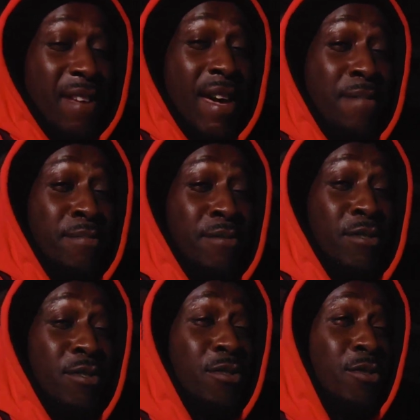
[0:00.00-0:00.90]
I'm
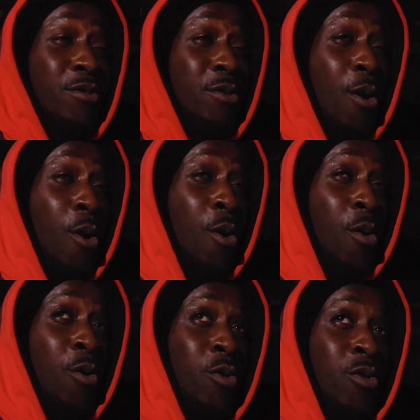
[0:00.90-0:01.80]

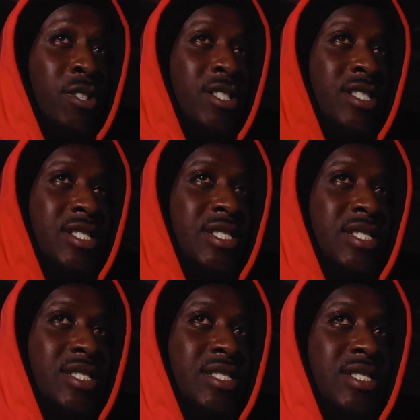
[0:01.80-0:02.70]
so
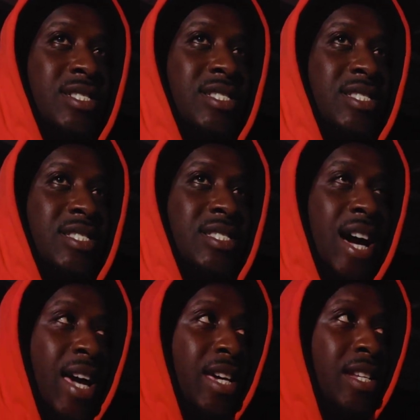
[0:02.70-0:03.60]

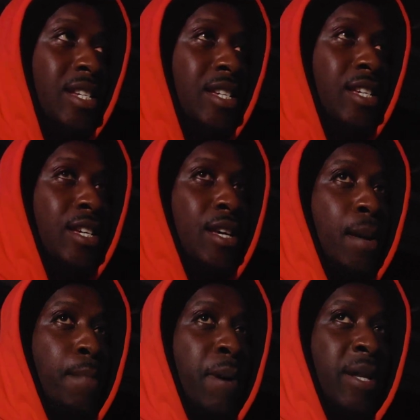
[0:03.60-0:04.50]
tired.
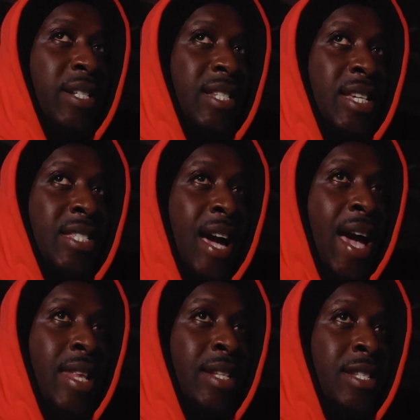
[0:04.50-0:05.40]
But you see,
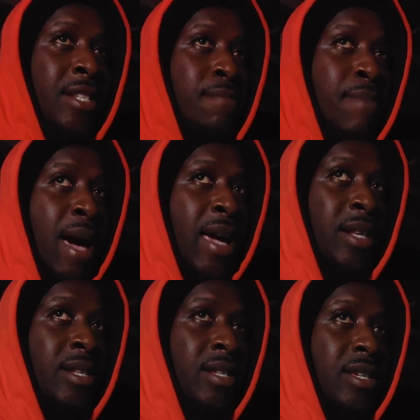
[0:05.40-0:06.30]
tired is in the
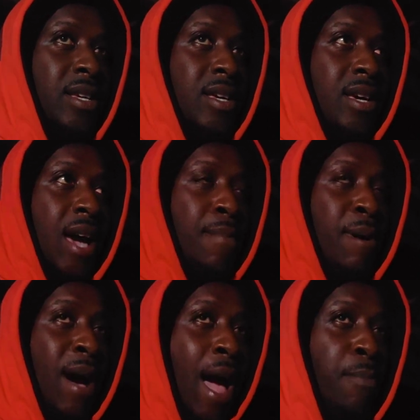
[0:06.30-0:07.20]
mind. I'm
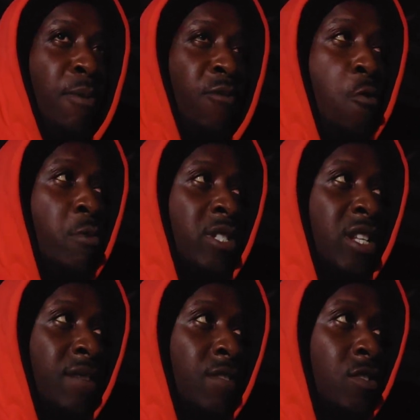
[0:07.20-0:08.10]
a high performance
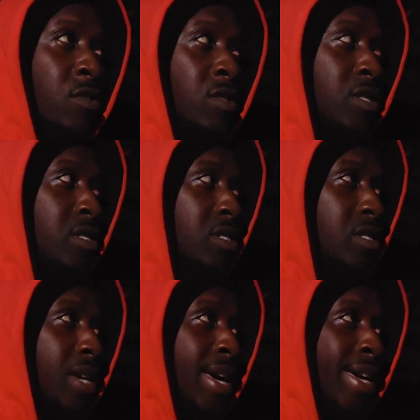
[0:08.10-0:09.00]
individual
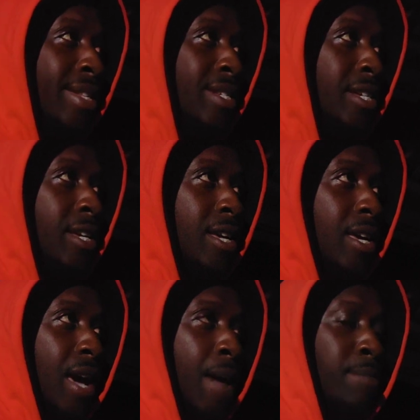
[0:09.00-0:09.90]
and
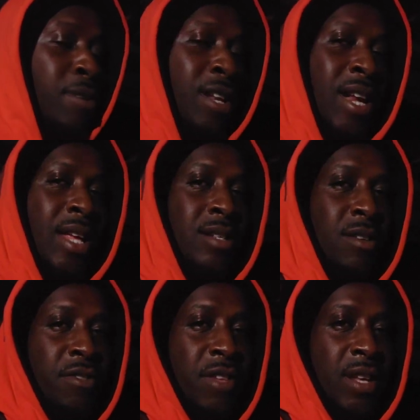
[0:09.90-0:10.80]
I'm not going to let a lot
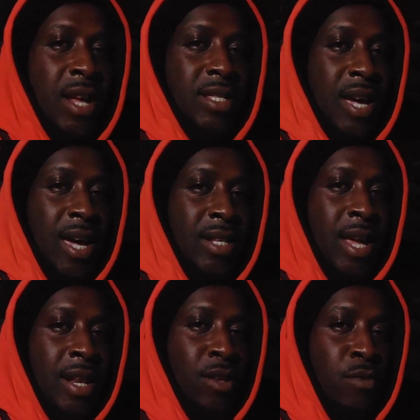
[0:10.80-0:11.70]
of things like tired
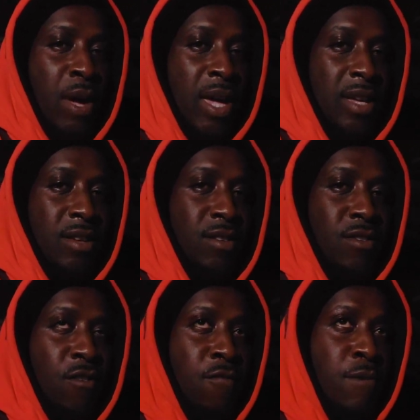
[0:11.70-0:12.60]
get in the way
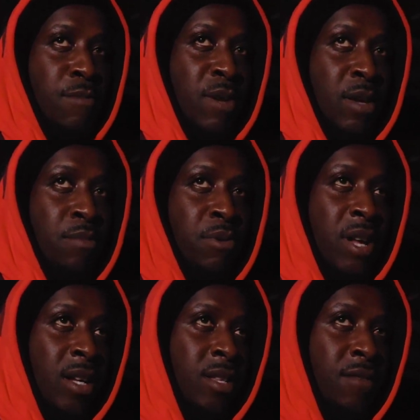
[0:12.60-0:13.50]
of me being
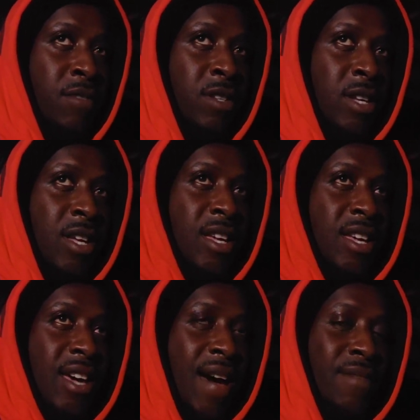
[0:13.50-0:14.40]
productive and
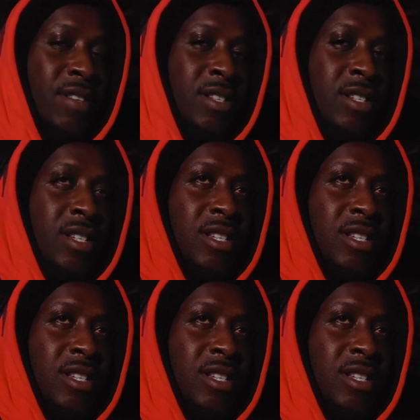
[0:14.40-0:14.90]
having,